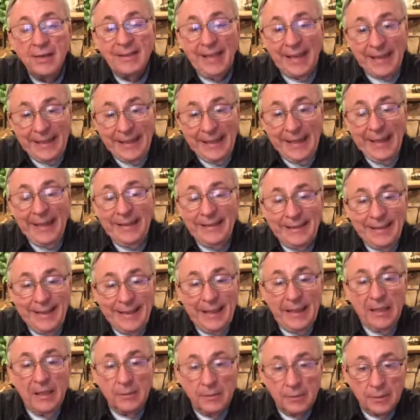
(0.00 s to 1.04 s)
They need to
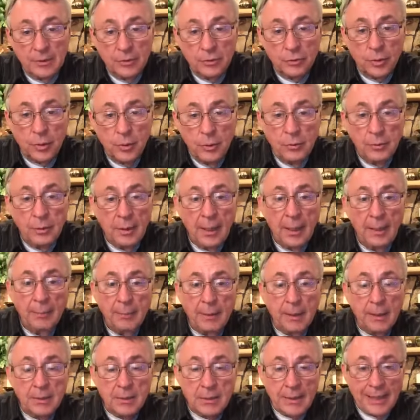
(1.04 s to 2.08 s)
hear the truth
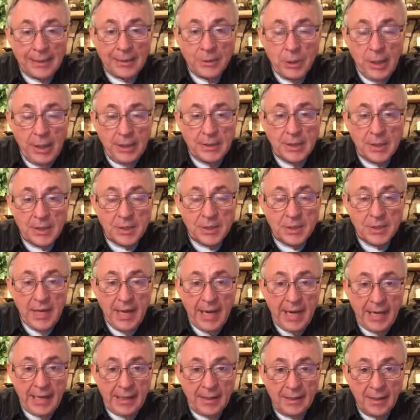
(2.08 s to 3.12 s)
because, like Jesus
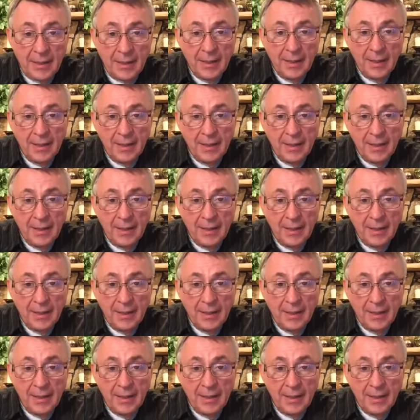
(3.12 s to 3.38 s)
said,